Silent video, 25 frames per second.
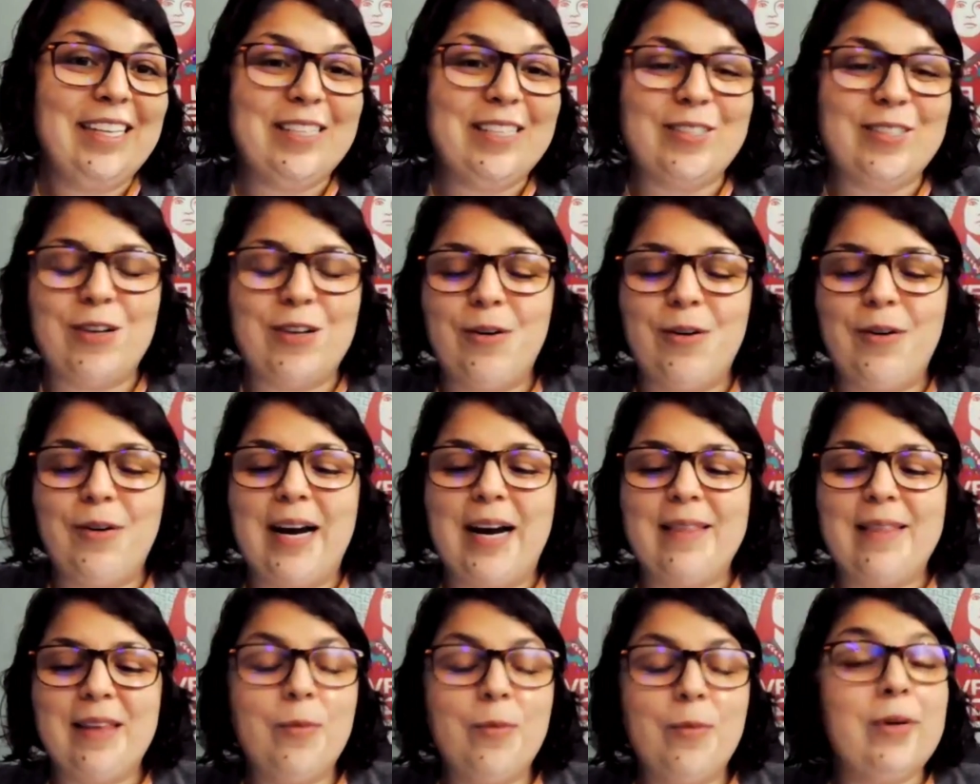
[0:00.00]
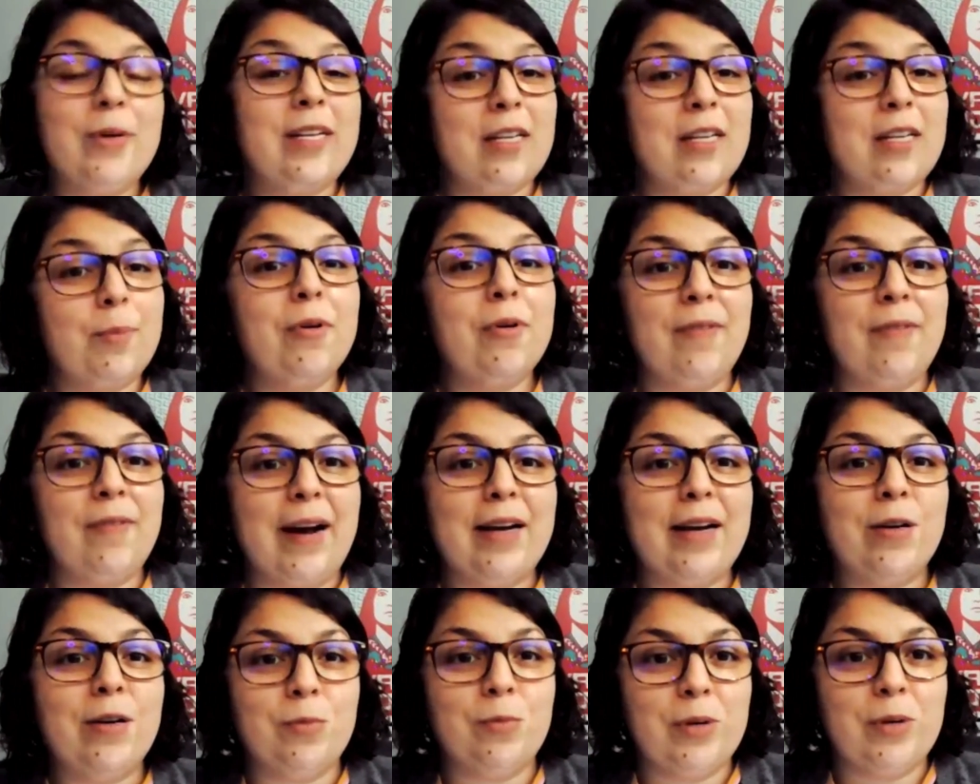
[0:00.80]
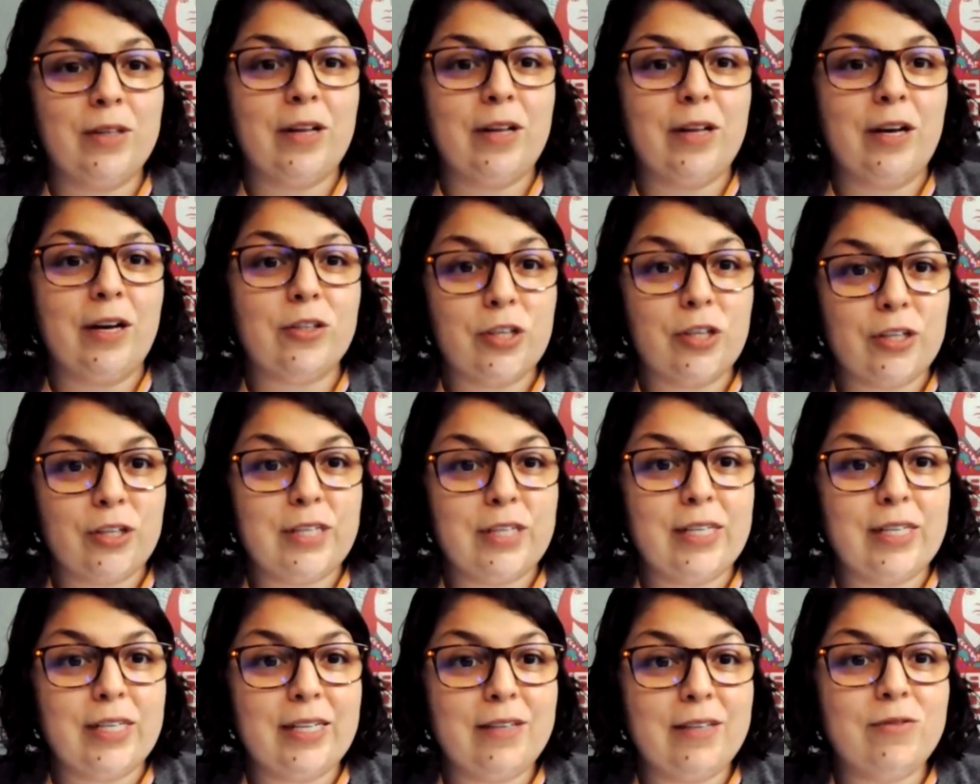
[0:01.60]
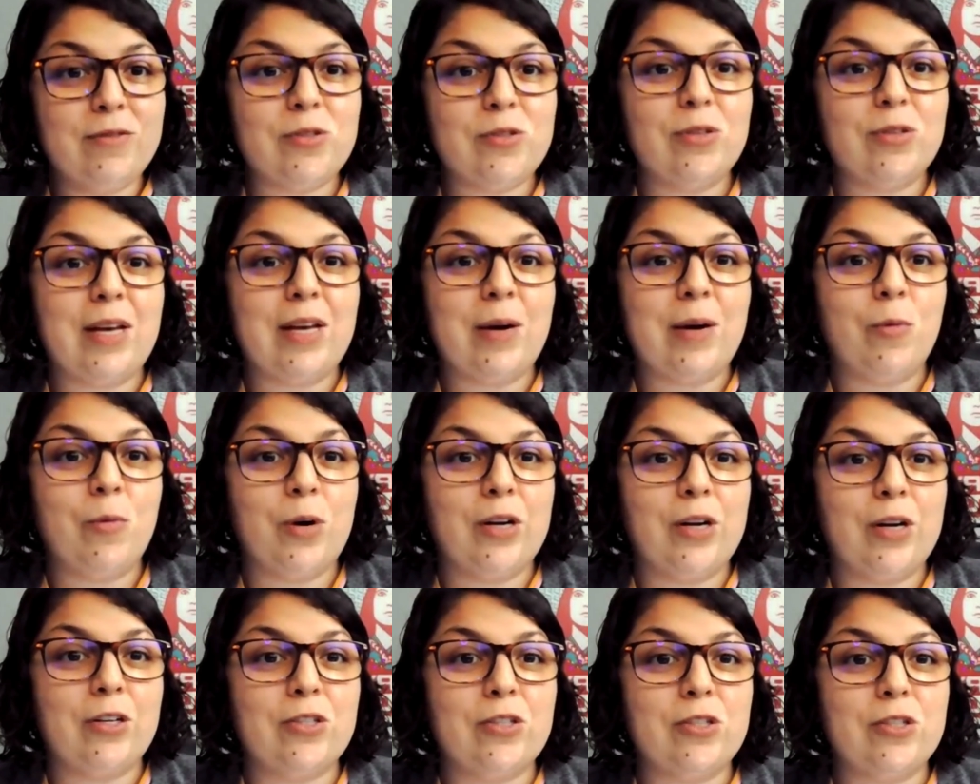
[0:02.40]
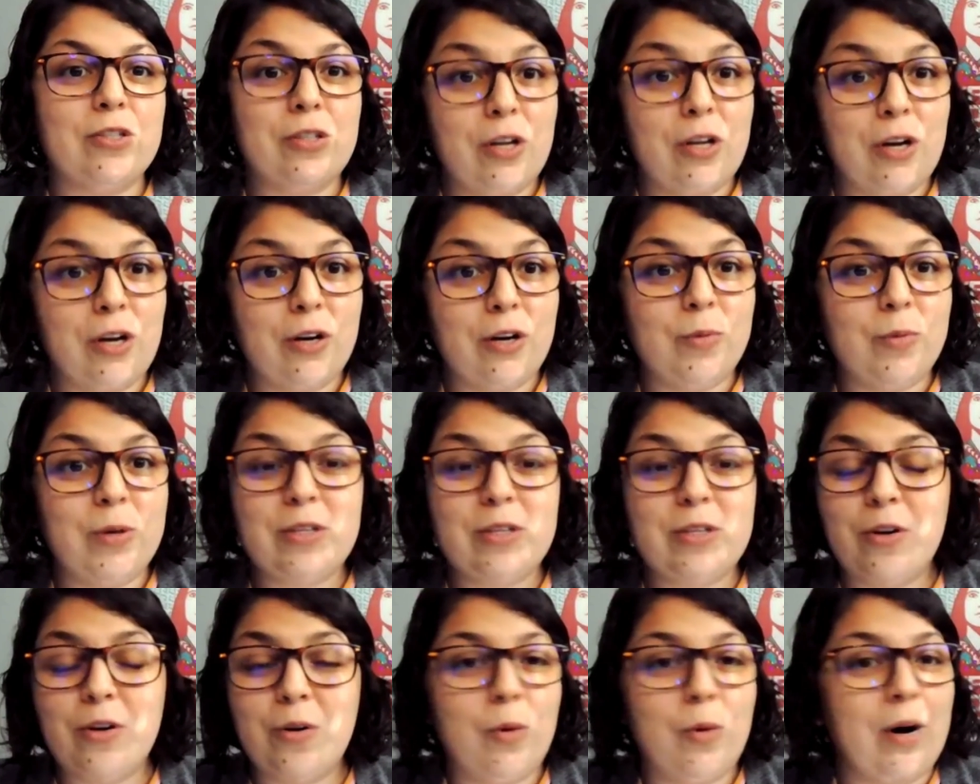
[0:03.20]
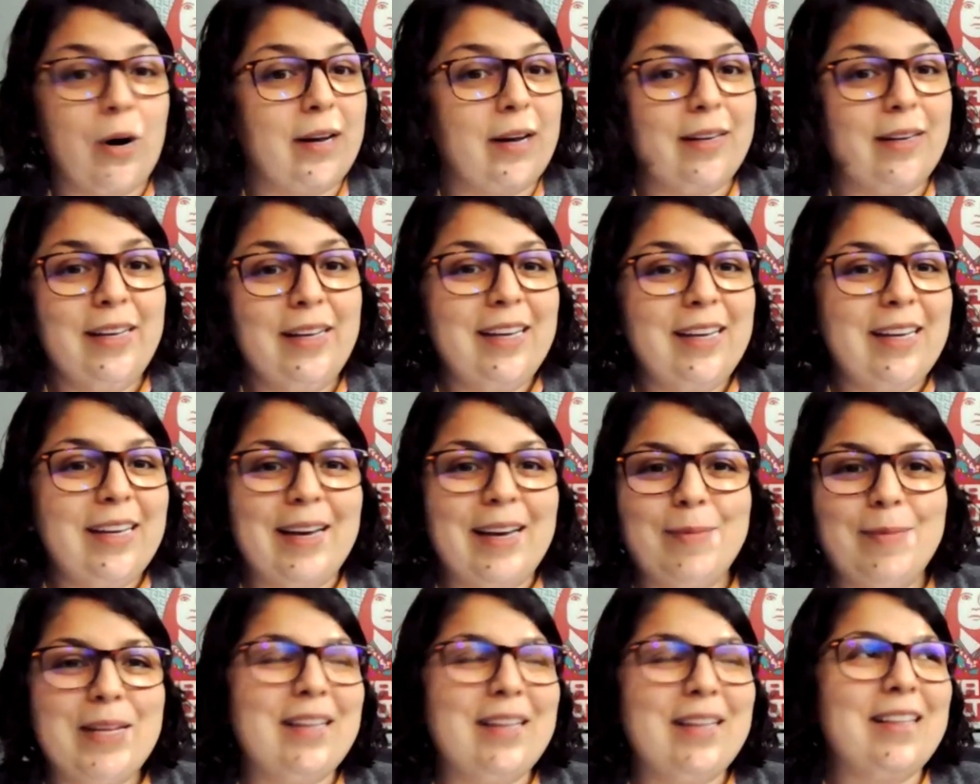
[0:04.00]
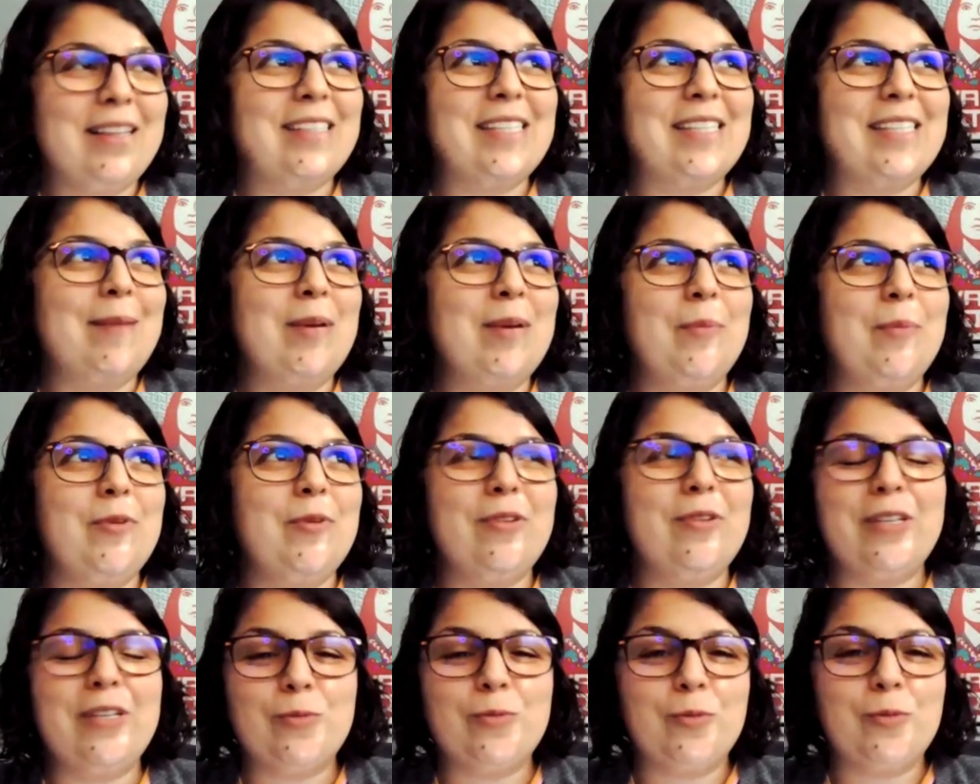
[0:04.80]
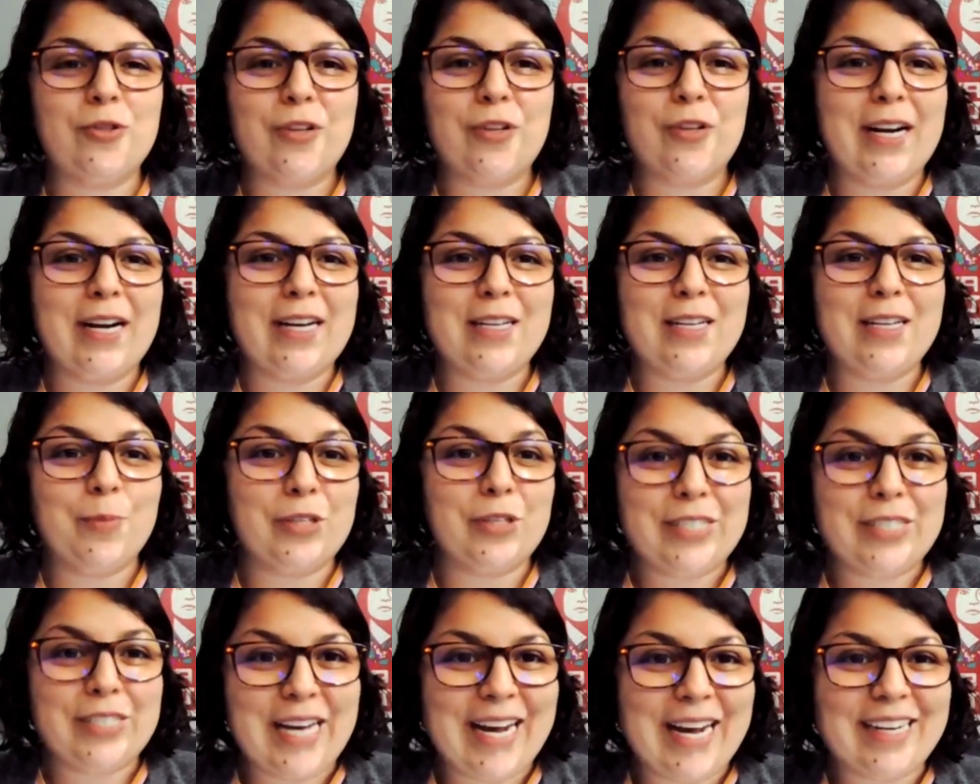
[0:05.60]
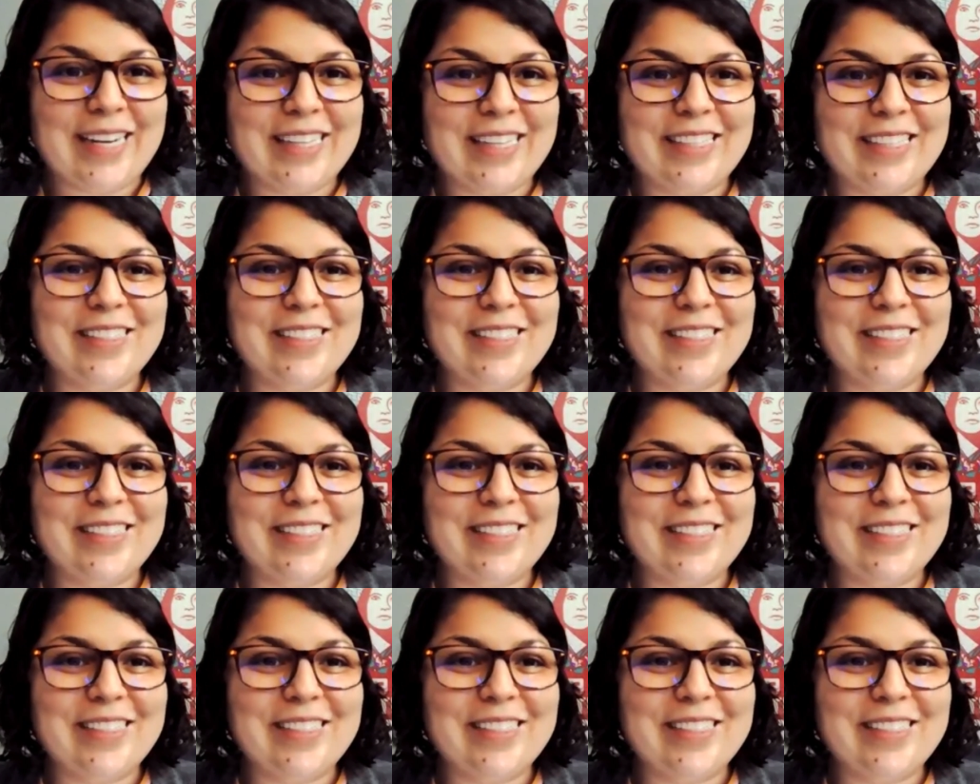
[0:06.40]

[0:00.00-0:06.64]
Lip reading: So I think we need to provide a real alternative so that workers know we don't want, I mean, the same communities we're trying to protect.